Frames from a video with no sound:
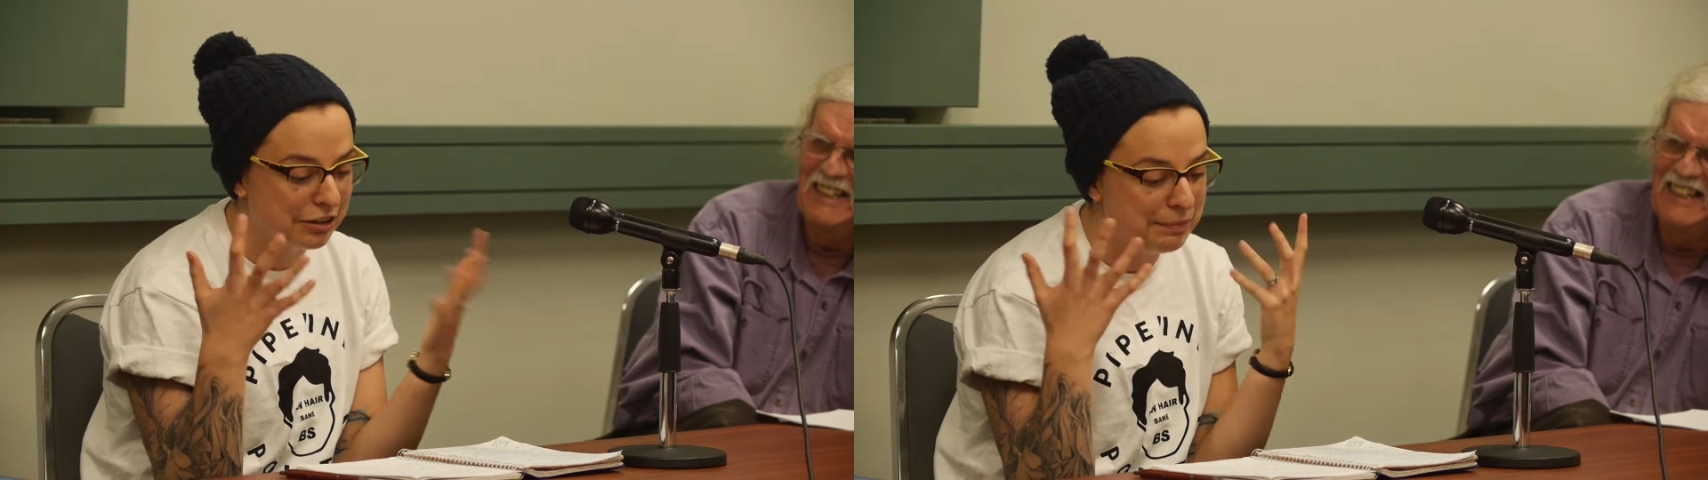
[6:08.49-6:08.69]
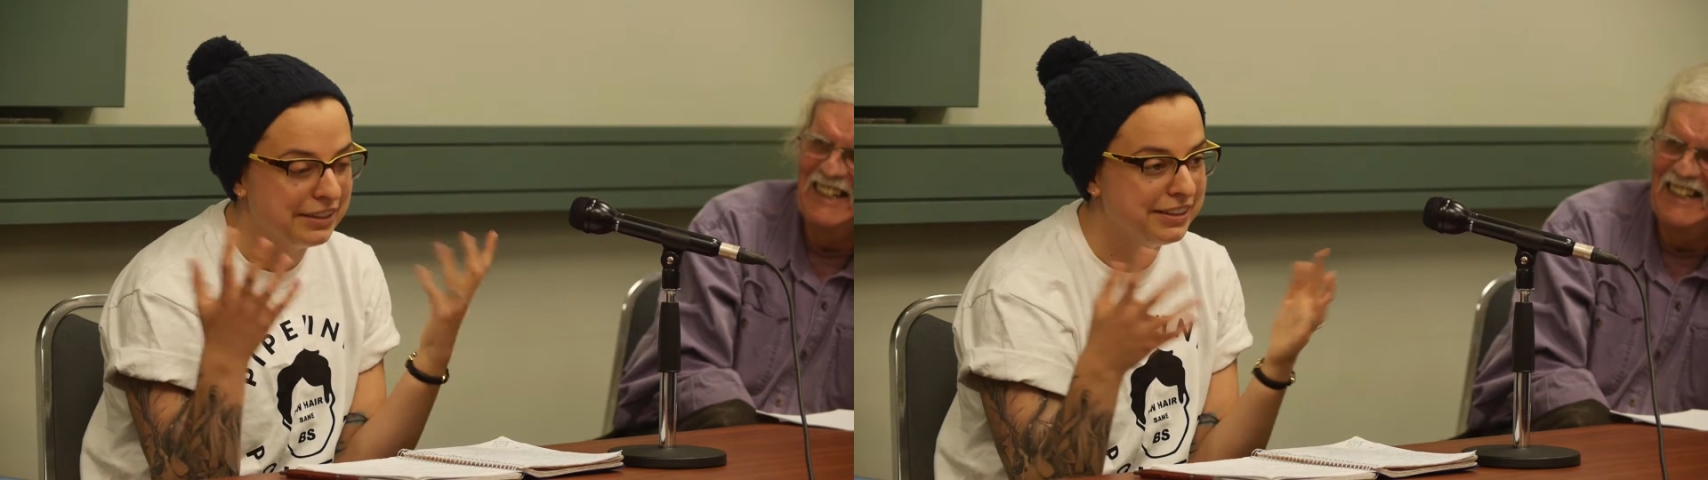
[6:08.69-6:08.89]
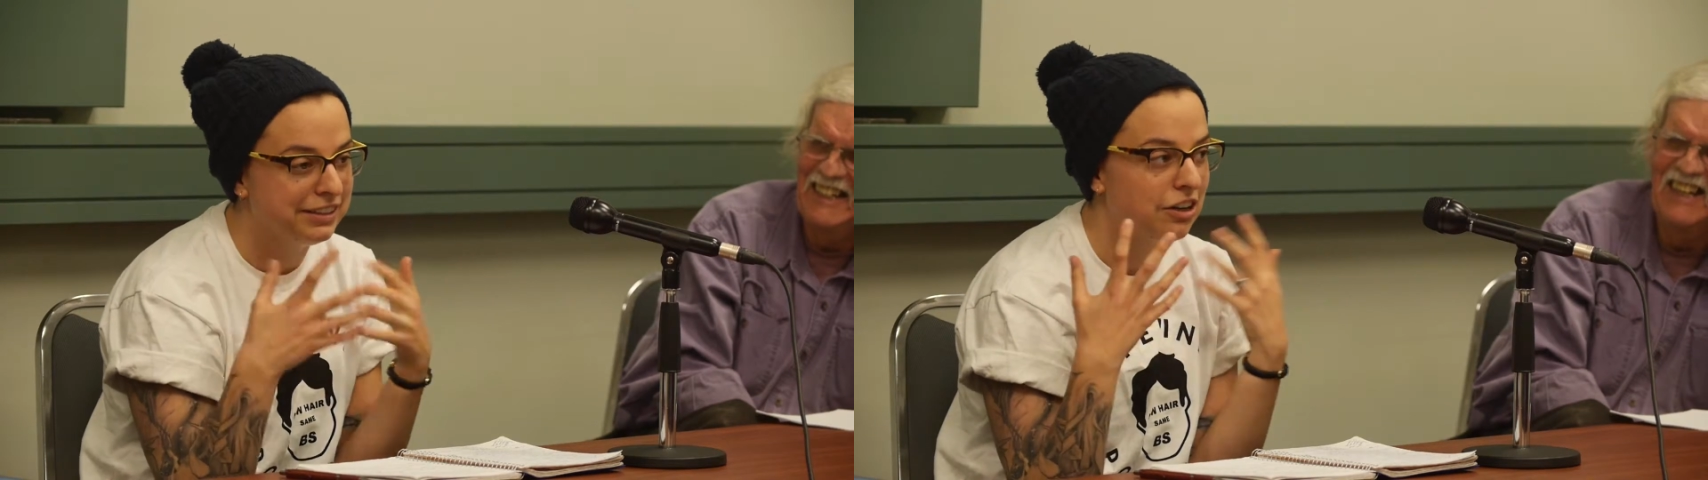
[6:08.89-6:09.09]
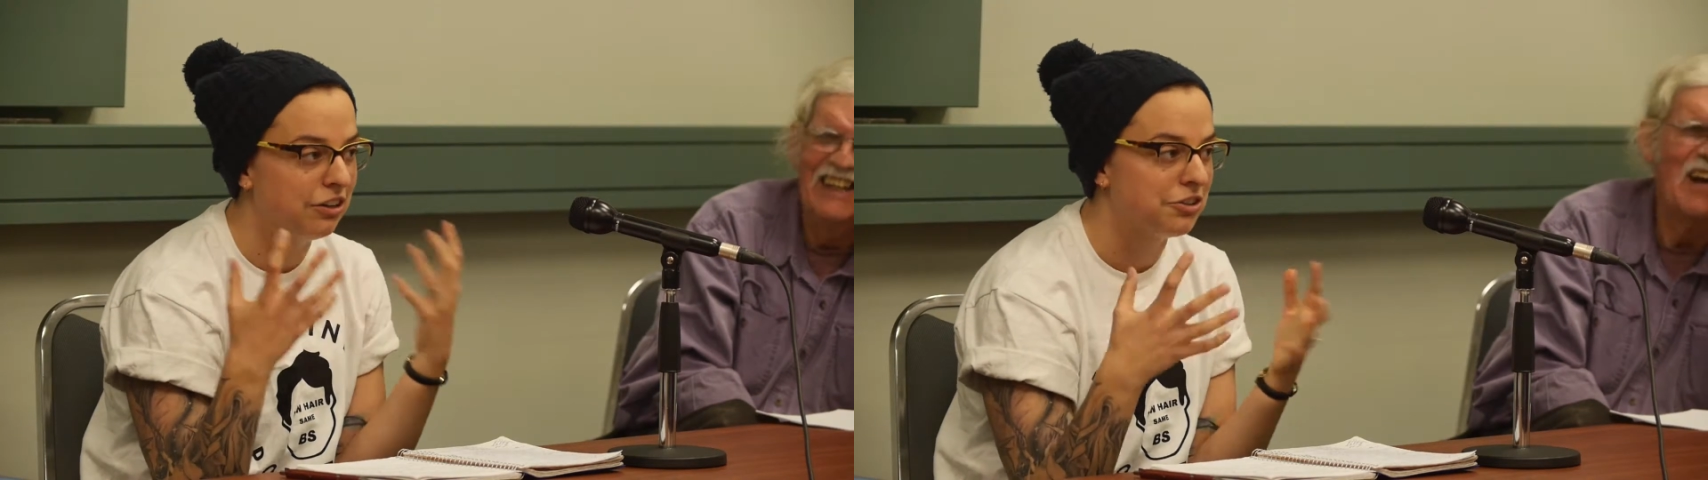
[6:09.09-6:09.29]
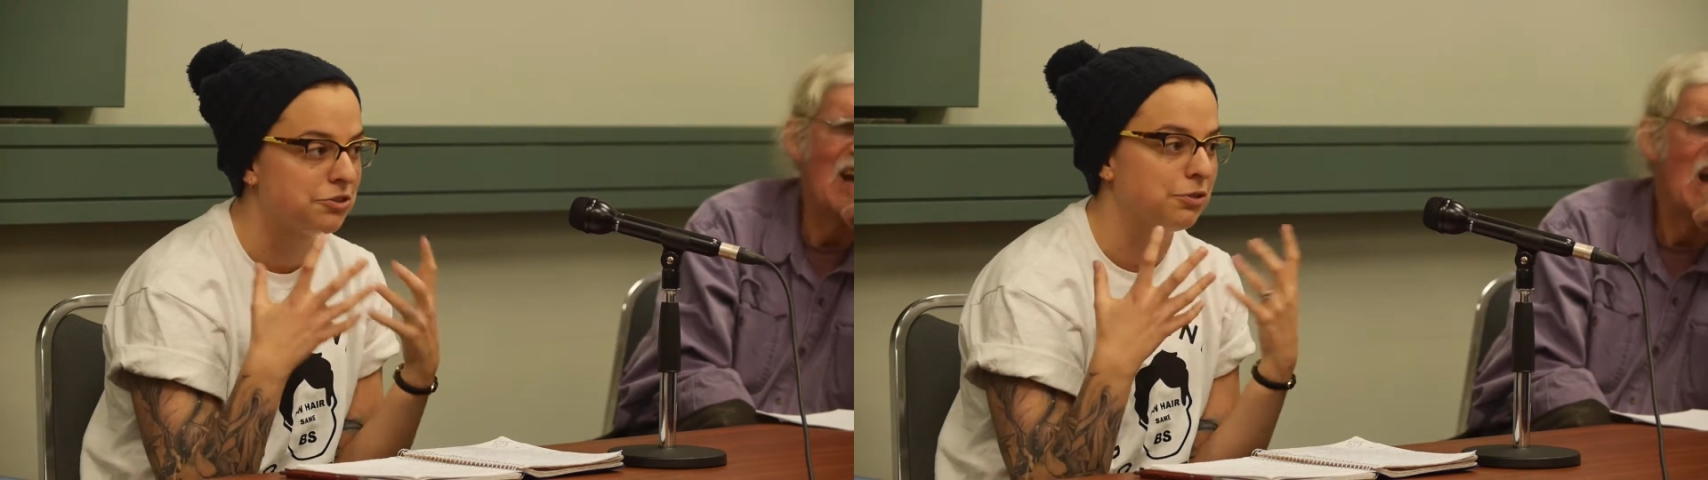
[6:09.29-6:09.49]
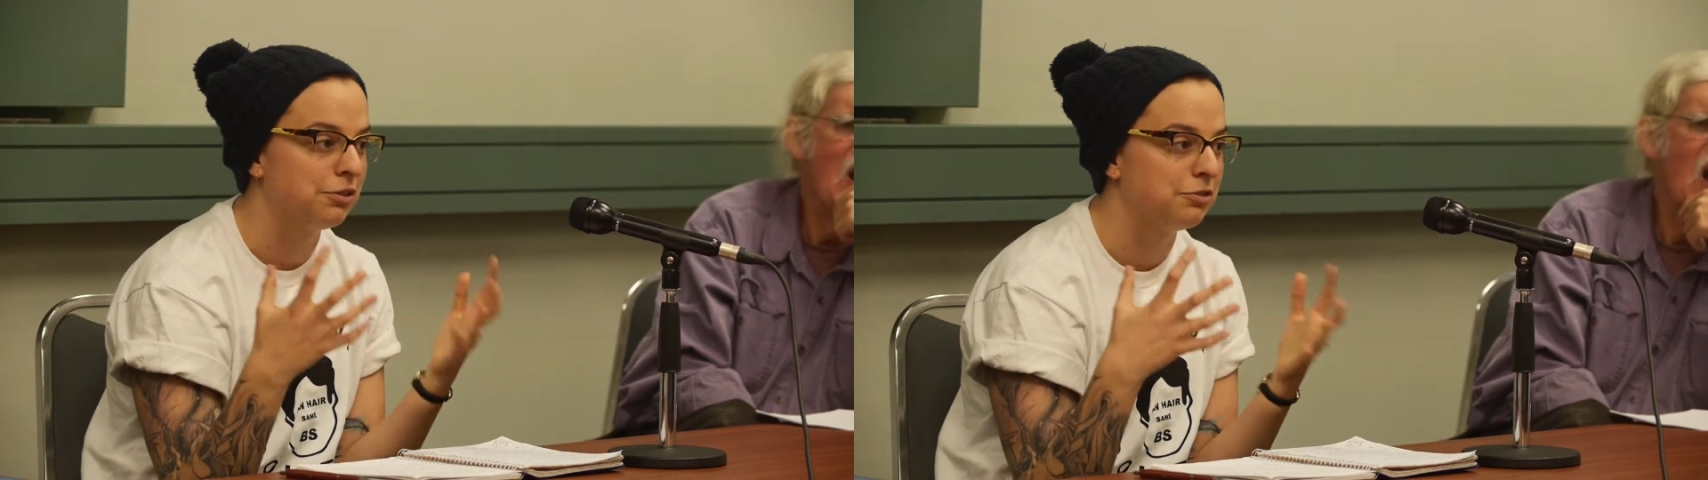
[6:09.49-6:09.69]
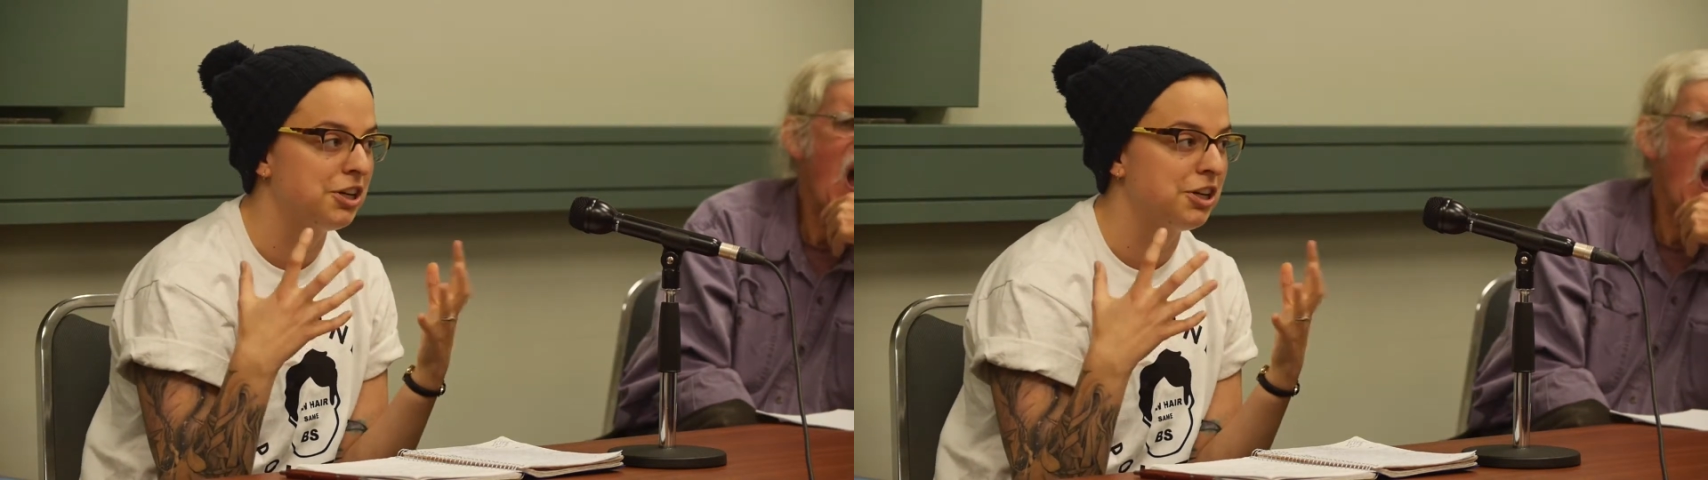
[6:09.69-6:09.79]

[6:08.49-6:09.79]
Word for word: like million dollar sort of